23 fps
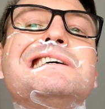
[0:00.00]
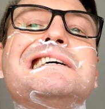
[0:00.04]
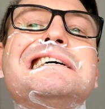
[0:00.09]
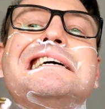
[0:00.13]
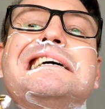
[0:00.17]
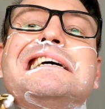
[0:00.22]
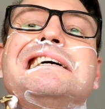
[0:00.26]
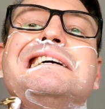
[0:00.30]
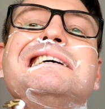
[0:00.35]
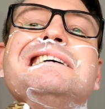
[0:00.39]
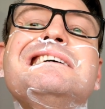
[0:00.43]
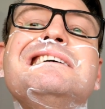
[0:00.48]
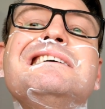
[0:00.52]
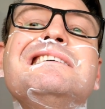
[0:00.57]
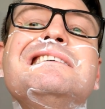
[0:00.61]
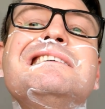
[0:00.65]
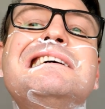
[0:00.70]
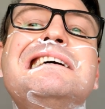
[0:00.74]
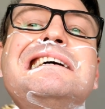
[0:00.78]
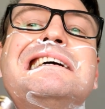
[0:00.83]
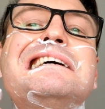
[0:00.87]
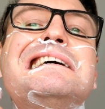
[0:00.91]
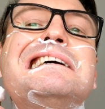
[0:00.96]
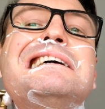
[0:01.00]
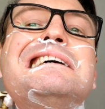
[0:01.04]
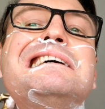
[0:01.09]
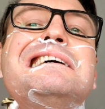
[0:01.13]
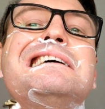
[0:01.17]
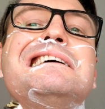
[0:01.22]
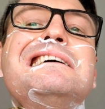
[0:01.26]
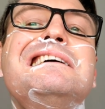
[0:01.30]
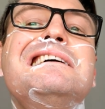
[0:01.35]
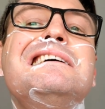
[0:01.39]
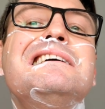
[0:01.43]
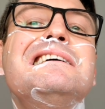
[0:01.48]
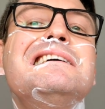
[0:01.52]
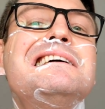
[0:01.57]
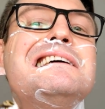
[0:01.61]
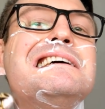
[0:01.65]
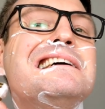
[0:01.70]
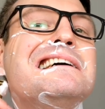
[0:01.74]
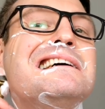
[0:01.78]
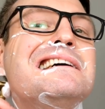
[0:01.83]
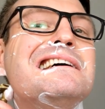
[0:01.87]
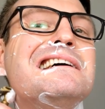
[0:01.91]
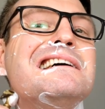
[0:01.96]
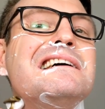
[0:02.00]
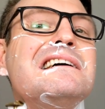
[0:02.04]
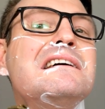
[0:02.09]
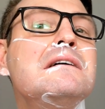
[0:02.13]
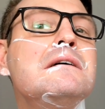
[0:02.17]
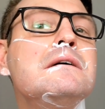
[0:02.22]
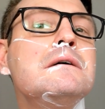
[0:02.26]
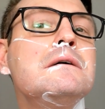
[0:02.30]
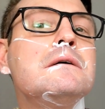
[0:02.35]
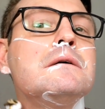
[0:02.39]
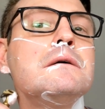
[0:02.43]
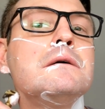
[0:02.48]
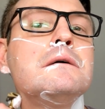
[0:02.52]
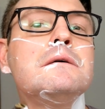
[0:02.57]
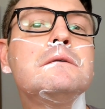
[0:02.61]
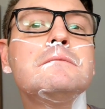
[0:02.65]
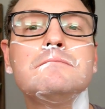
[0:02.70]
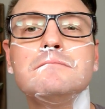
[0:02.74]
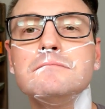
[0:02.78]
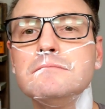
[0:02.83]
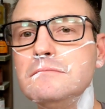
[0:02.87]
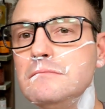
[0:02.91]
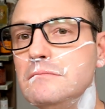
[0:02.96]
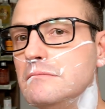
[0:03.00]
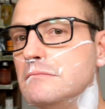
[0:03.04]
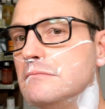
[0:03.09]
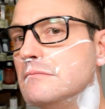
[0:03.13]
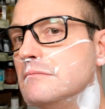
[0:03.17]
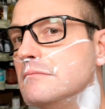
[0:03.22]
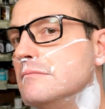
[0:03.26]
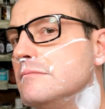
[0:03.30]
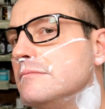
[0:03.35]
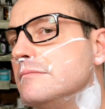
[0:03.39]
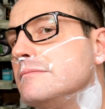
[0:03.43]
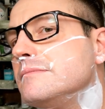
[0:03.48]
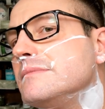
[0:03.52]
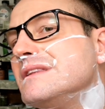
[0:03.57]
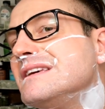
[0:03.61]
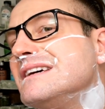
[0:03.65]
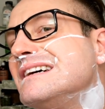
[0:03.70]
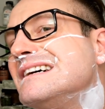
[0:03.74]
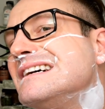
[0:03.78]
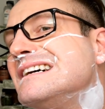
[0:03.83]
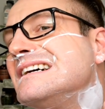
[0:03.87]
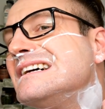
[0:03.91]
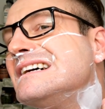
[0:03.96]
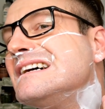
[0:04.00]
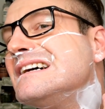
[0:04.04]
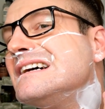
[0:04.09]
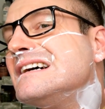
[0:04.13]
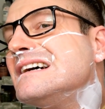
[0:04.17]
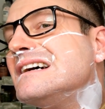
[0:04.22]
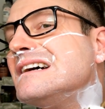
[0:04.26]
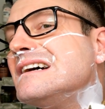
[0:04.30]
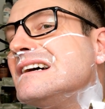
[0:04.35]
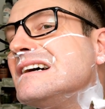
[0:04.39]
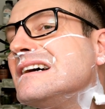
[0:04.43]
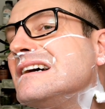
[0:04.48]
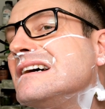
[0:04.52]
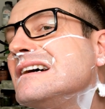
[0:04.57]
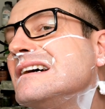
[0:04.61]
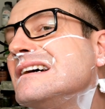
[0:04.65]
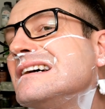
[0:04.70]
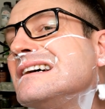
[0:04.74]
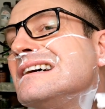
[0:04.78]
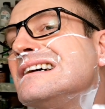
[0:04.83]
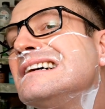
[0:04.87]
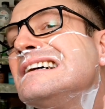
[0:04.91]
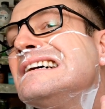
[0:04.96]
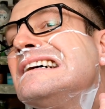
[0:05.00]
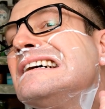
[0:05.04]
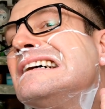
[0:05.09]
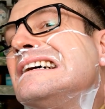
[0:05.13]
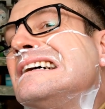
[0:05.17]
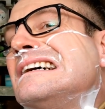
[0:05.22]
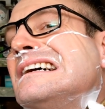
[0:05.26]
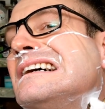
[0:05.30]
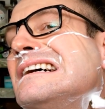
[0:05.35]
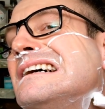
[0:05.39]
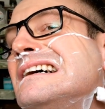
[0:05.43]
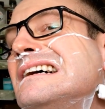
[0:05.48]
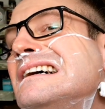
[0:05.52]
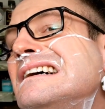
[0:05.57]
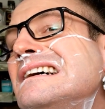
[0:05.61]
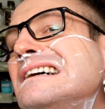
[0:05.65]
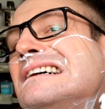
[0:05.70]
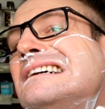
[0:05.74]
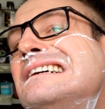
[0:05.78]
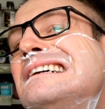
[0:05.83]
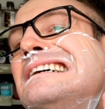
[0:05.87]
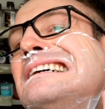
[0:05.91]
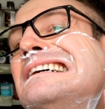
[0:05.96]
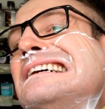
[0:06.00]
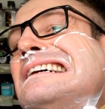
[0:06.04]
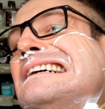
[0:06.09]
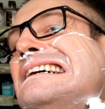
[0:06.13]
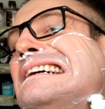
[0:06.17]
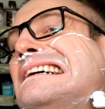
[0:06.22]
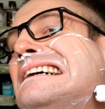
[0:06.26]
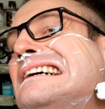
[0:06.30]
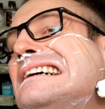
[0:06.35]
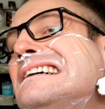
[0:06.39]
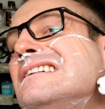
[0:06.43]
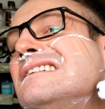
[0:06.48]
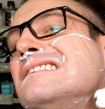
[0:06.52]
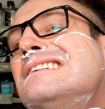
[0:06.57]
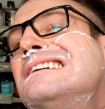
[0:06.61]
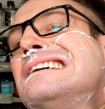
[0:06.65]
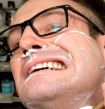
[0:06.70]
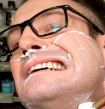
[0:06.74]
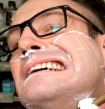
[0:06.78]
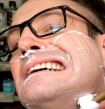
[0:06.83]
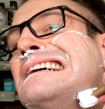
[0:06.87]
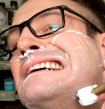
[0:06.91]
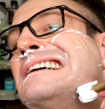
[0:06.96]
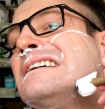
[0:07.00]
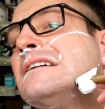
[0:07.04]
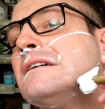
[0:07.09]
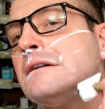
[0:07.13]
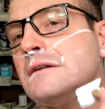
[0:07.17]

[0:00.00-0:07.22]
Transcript: (no one is talking)